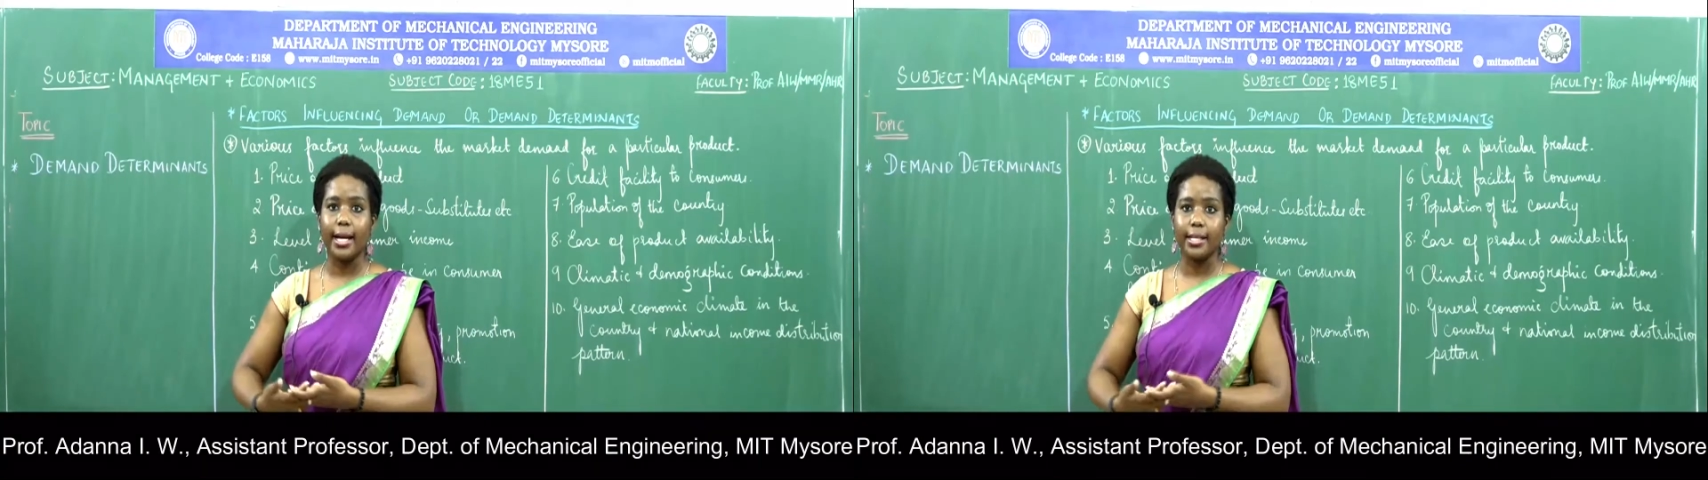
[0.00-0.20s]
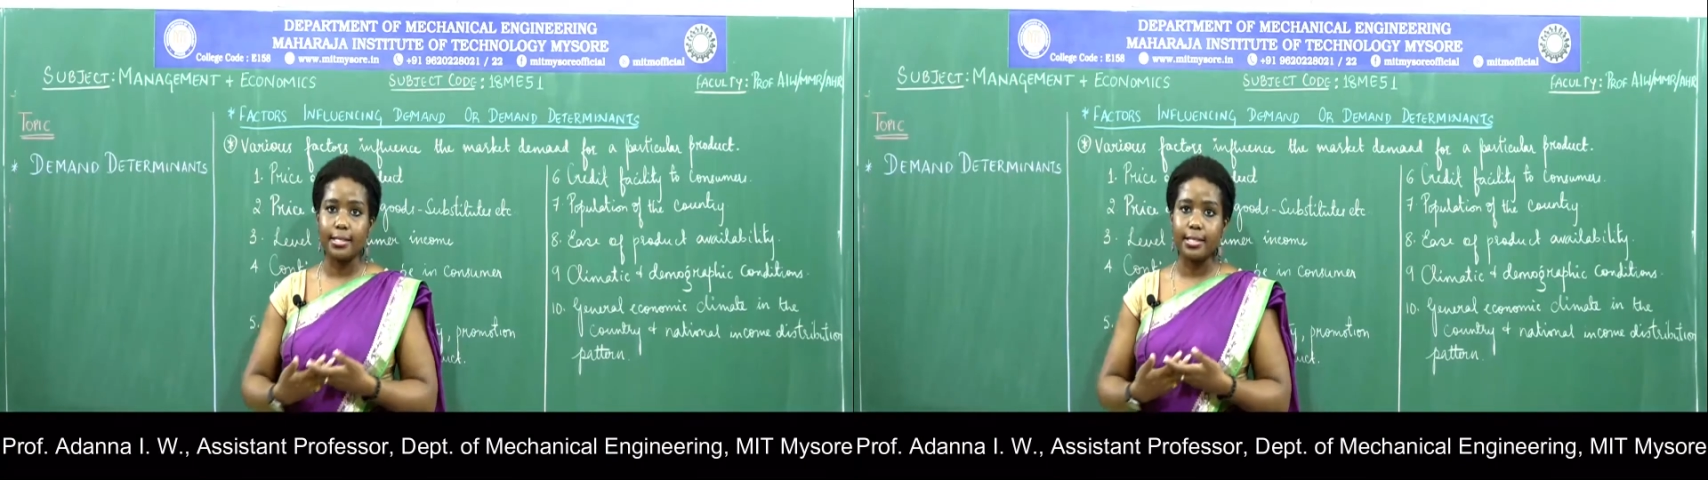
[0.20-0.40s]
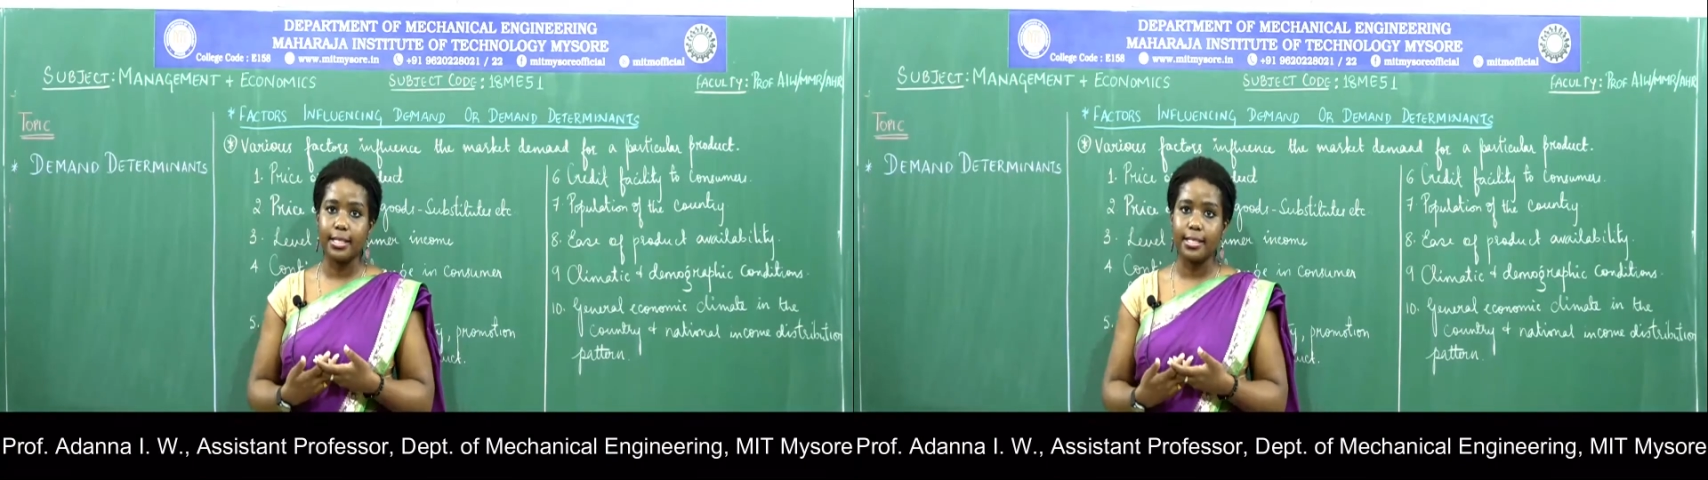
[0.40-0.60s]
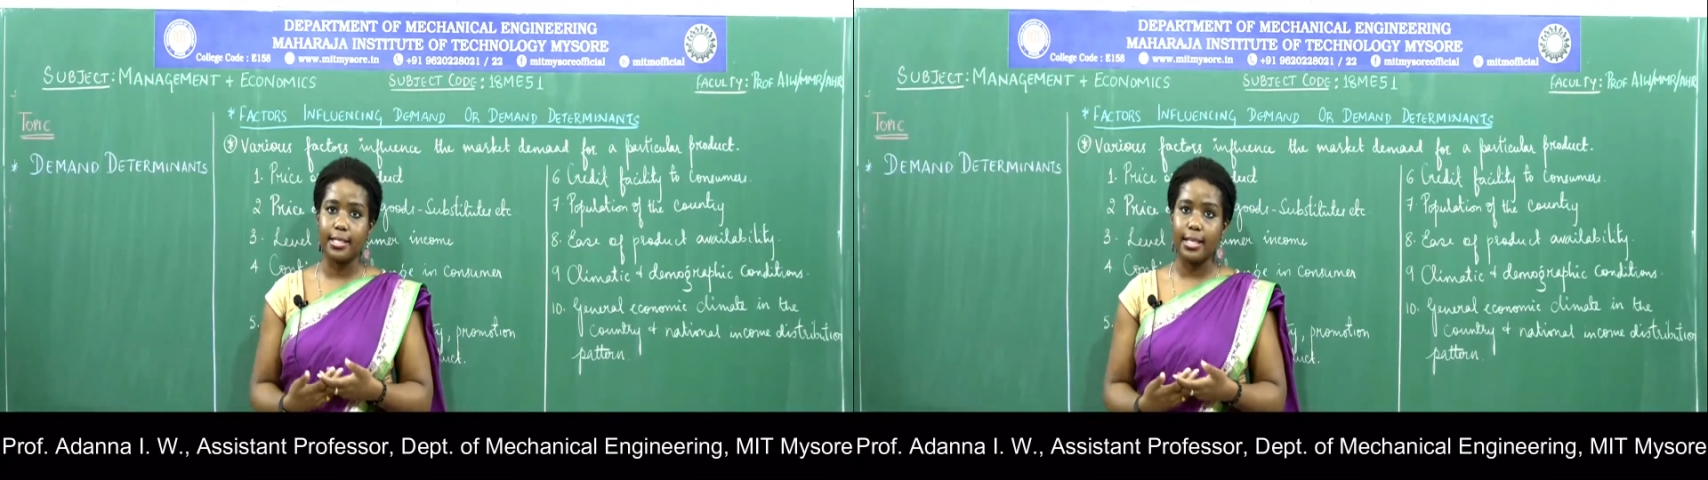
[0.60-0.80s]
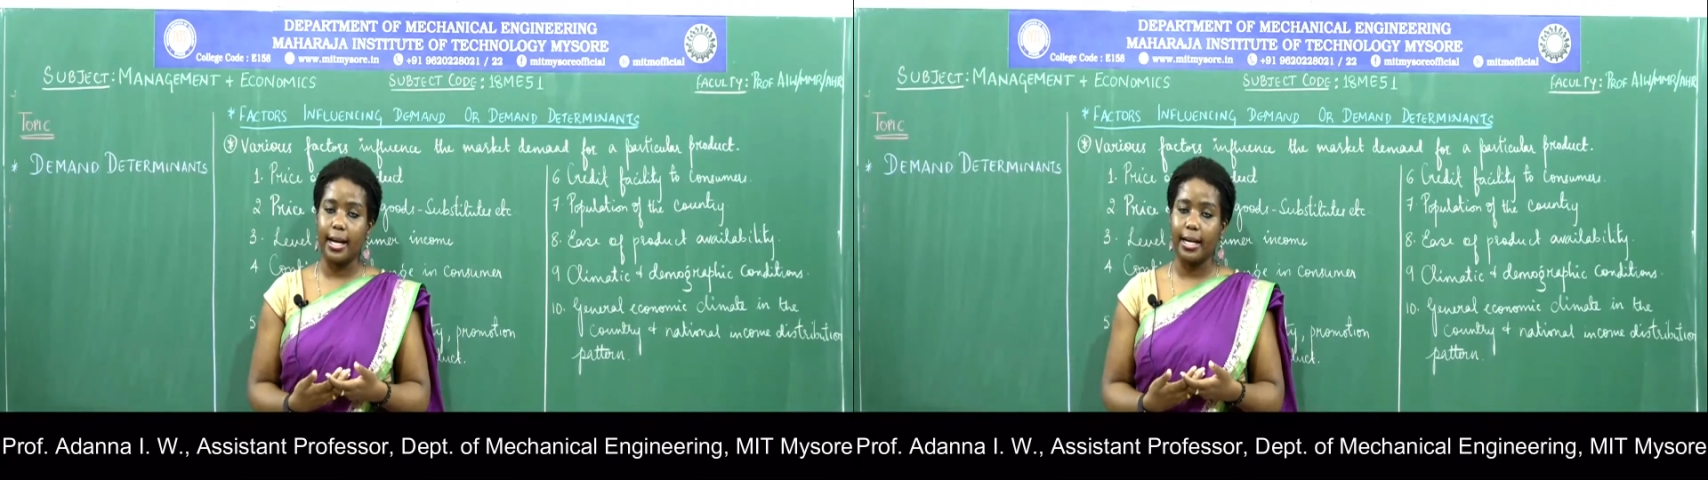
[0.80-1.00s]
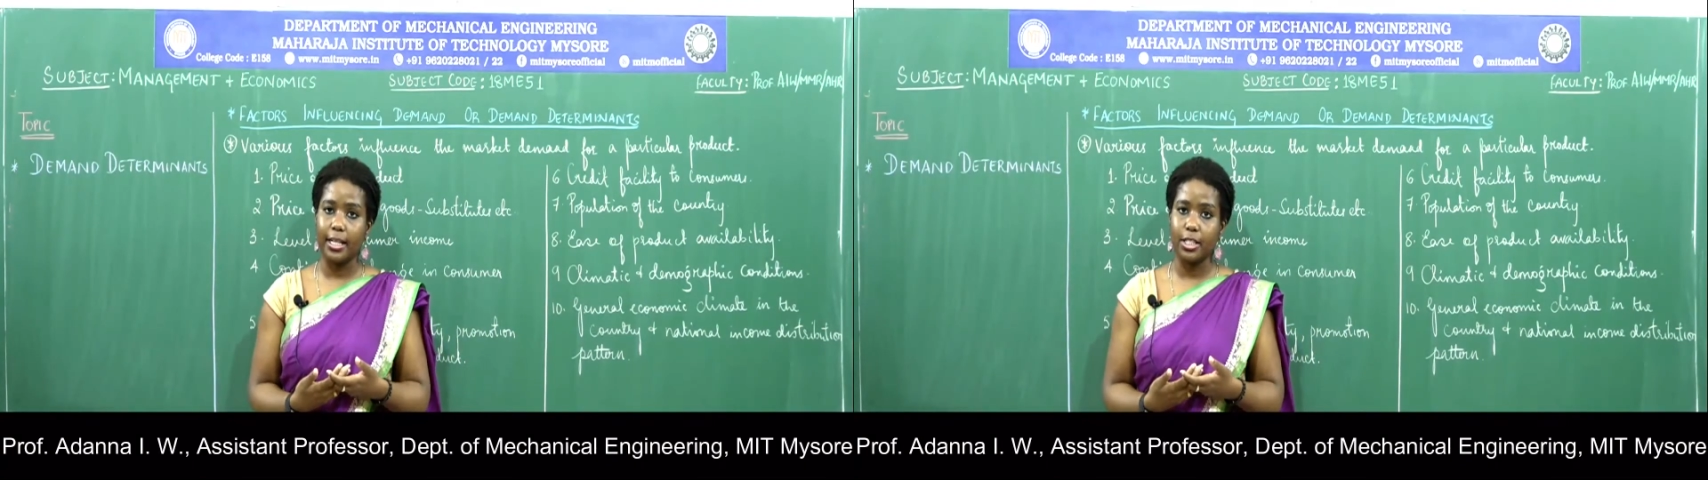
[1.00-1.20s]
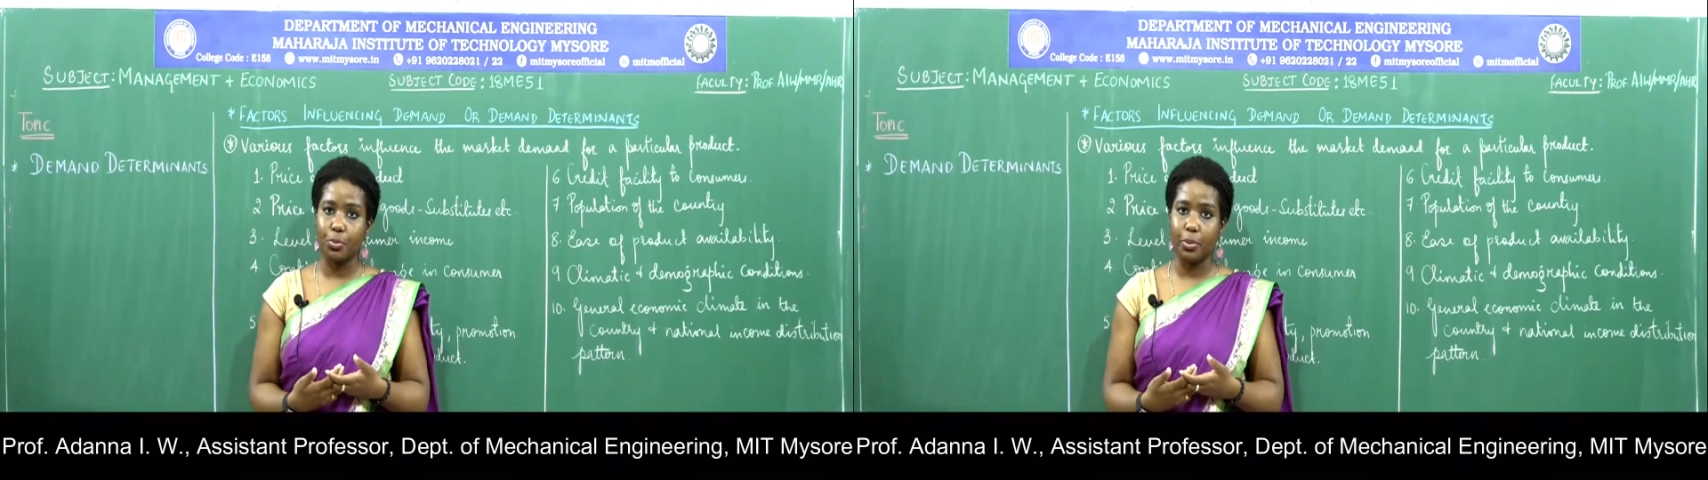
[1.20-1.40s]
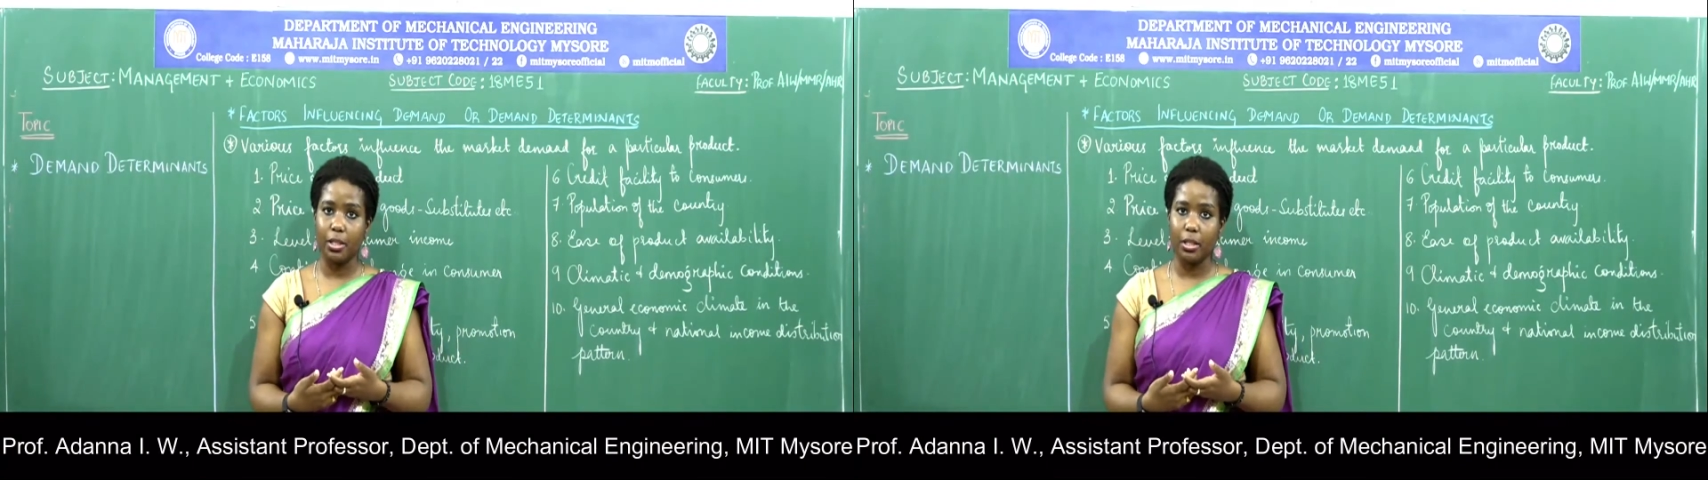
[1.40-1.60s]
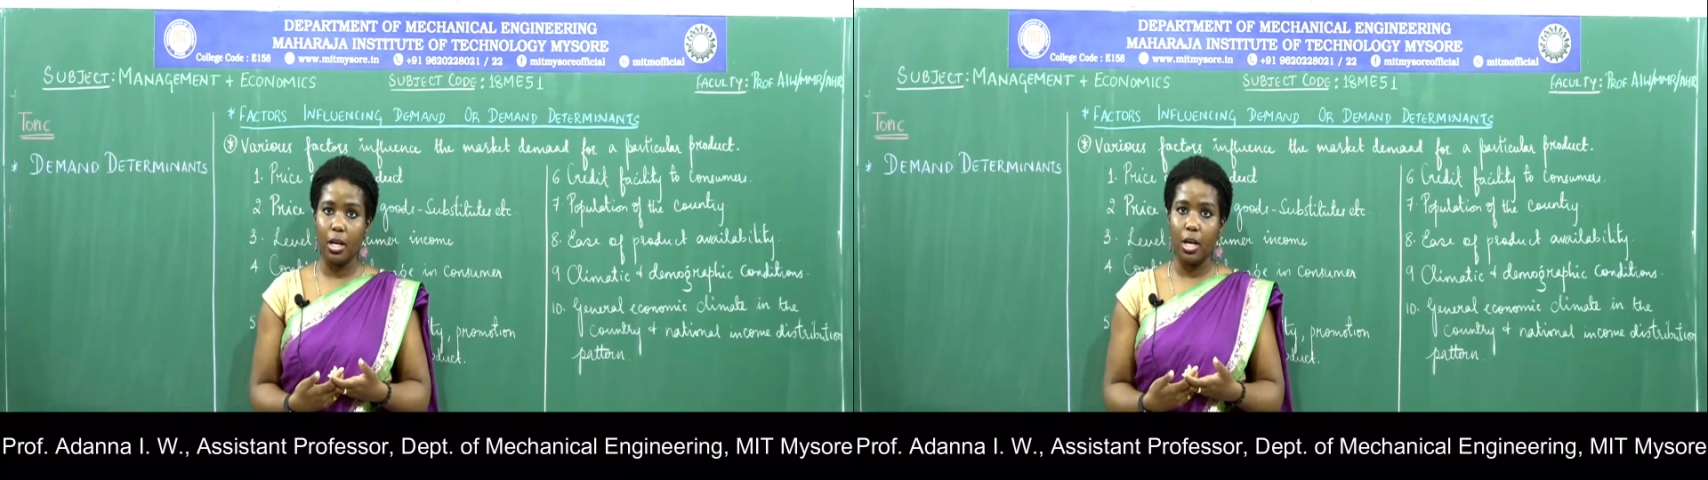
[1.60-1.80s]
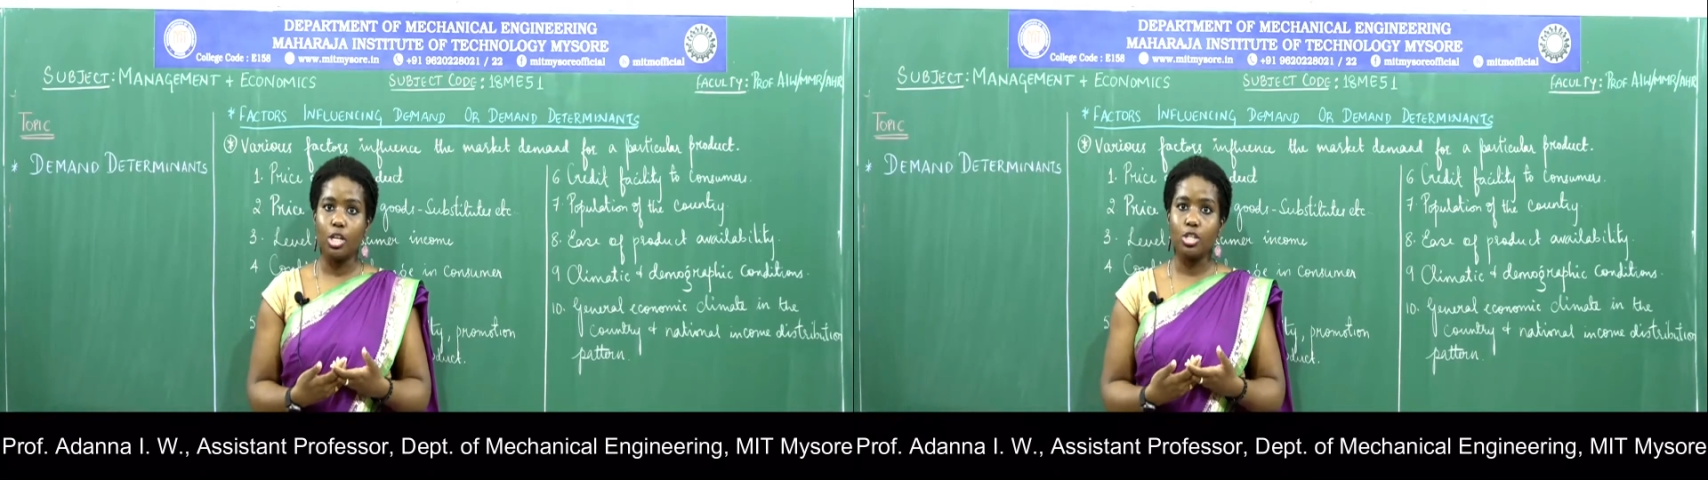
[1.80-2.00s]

accessories attached with it.